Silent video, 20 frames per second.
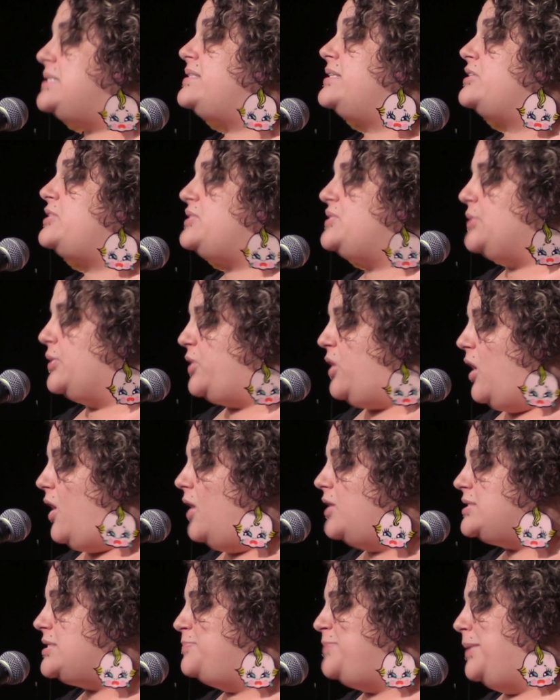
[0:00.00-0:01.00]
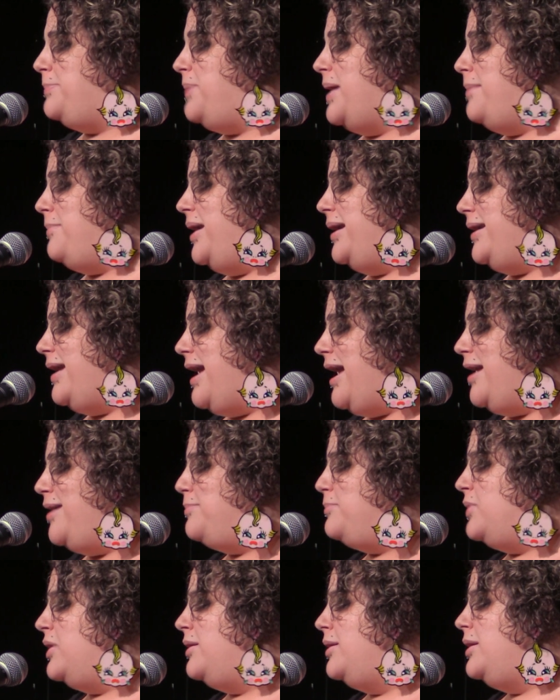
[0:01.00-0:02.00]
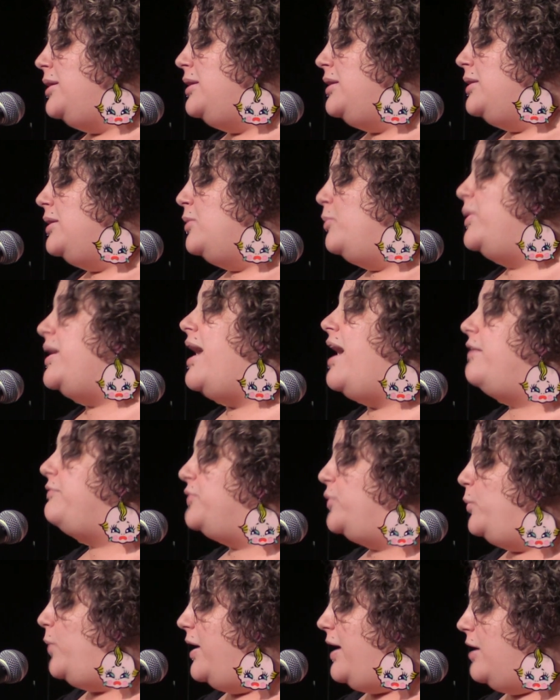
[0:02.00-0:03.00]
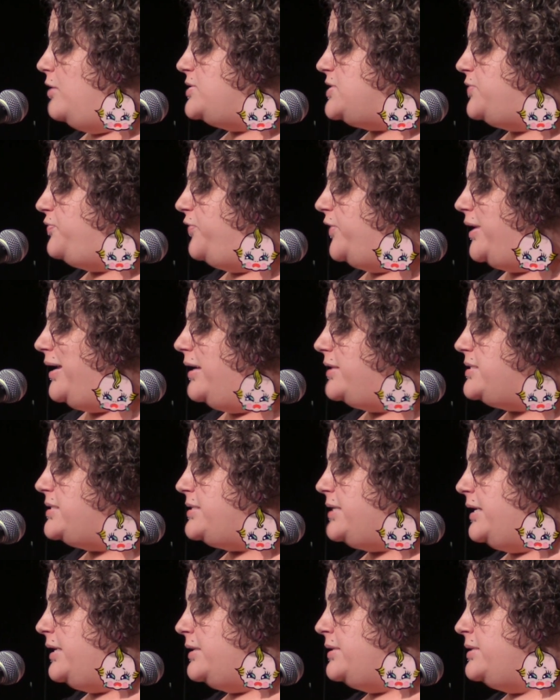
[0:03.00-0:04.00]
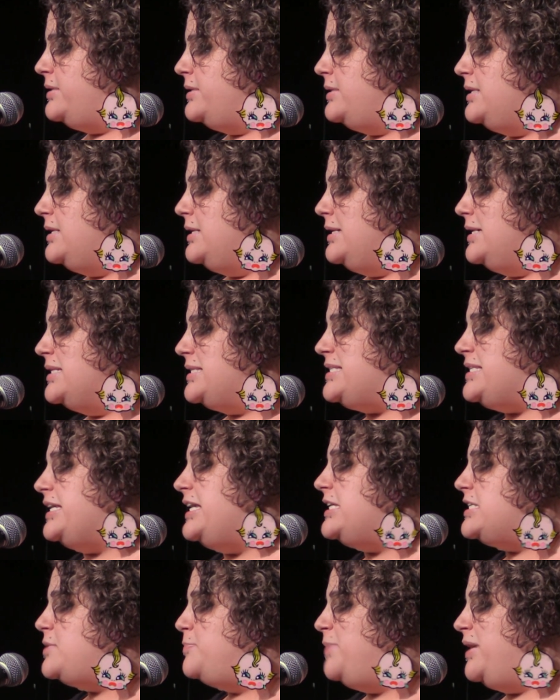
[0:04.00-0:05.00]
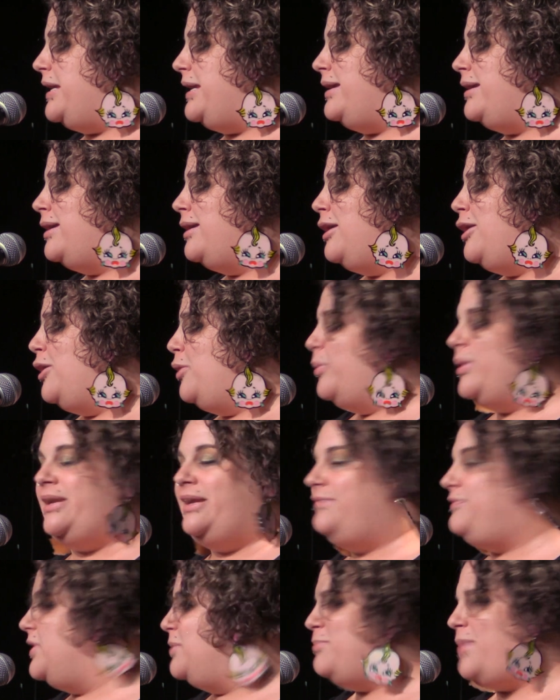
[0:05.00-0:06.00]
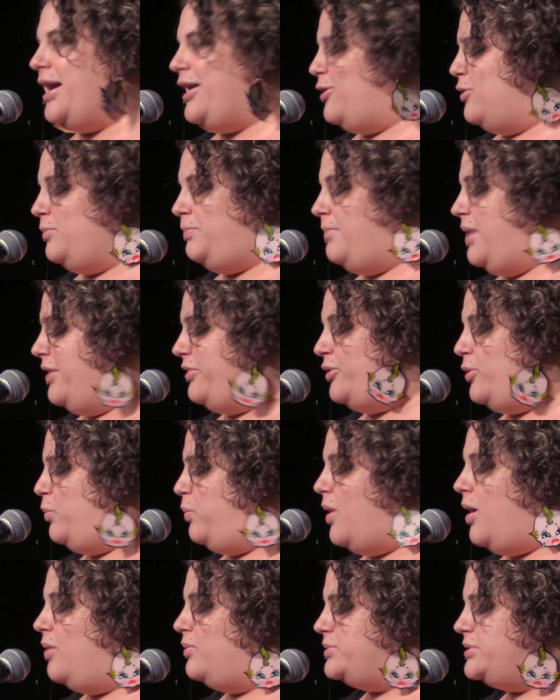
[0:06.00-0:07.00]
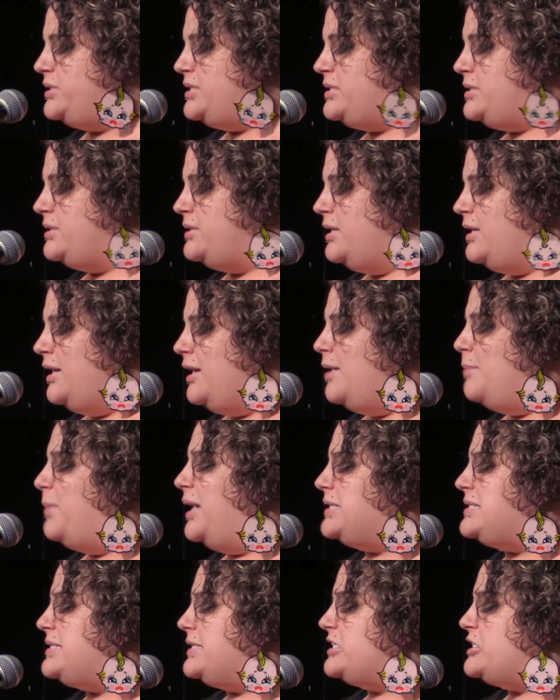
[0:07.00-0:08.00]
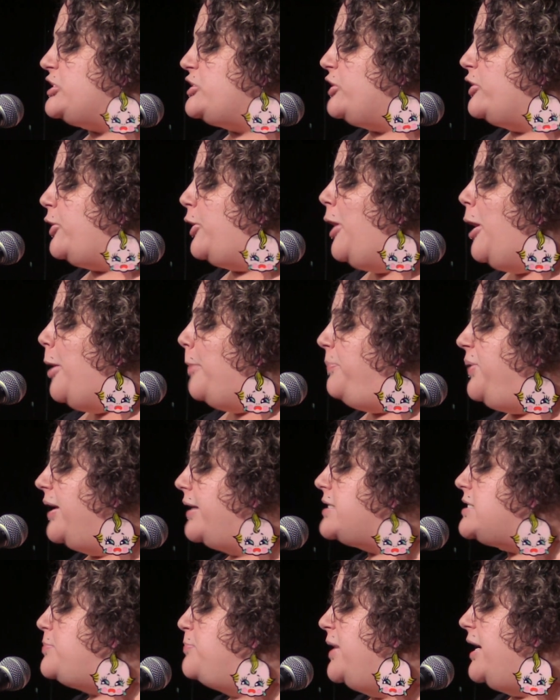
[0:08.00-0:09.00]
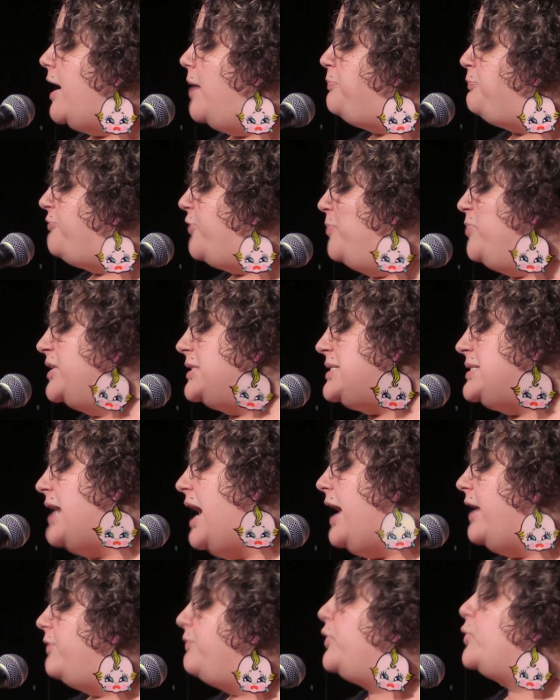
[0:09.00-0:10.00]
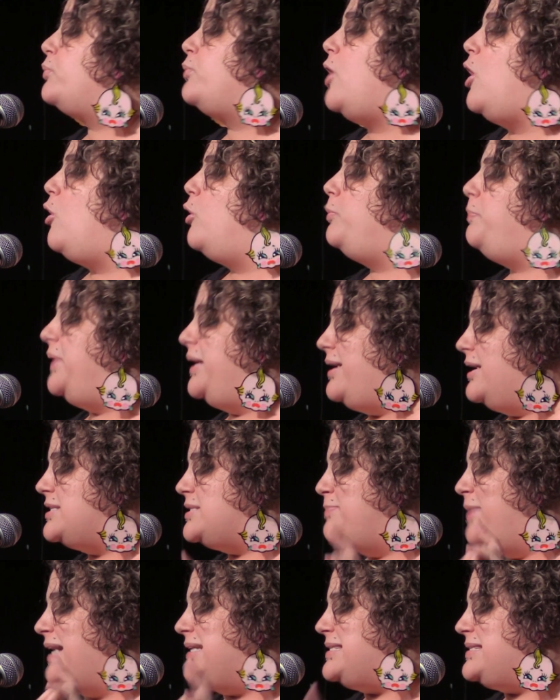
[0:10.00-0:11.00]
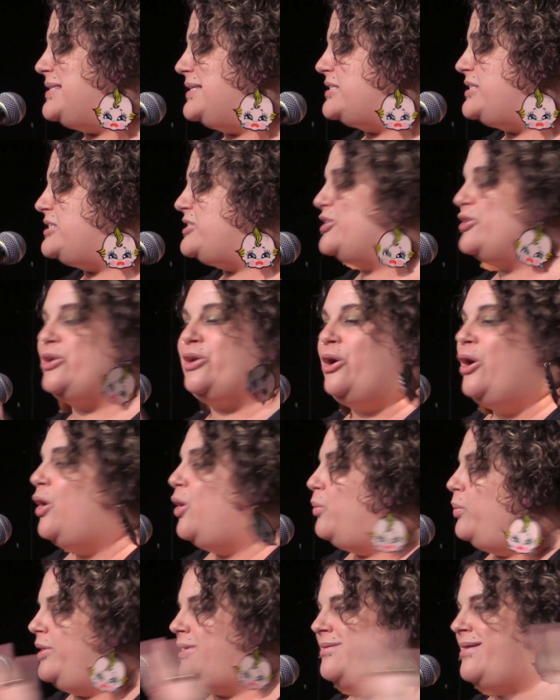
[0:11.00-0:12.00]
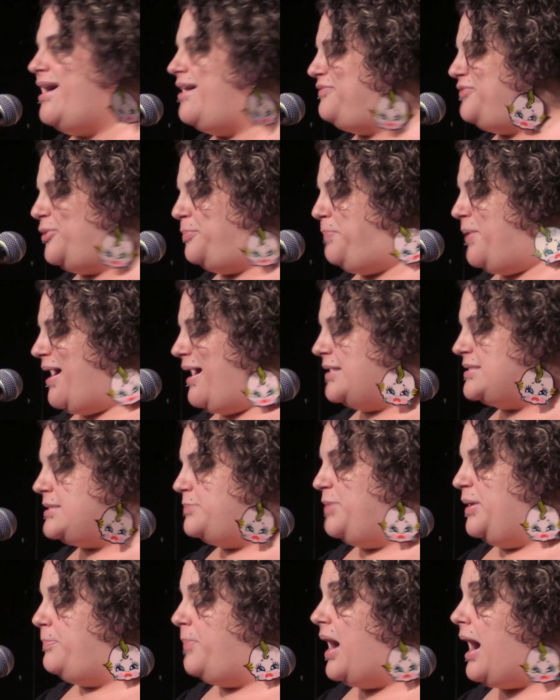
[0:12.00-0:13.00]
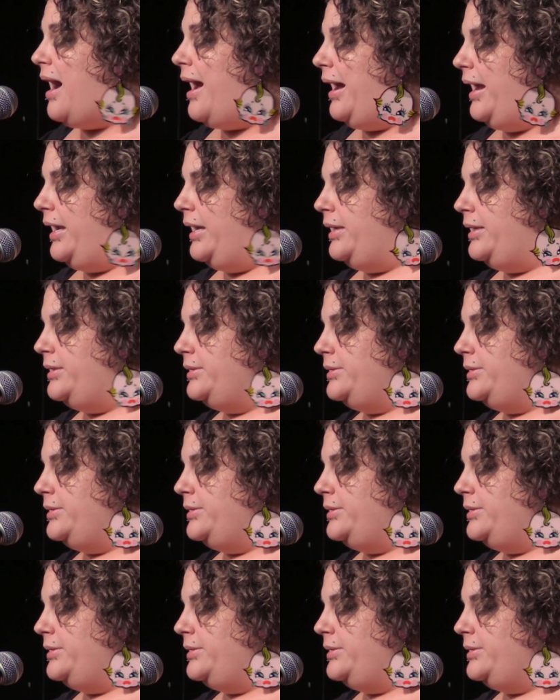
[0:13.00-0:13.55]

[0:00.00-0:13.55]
sister calls me by my name when everyone else forgets it, sees me when even my own mother won't. My sister picks me up from the side of the road because my sister would never pass me by.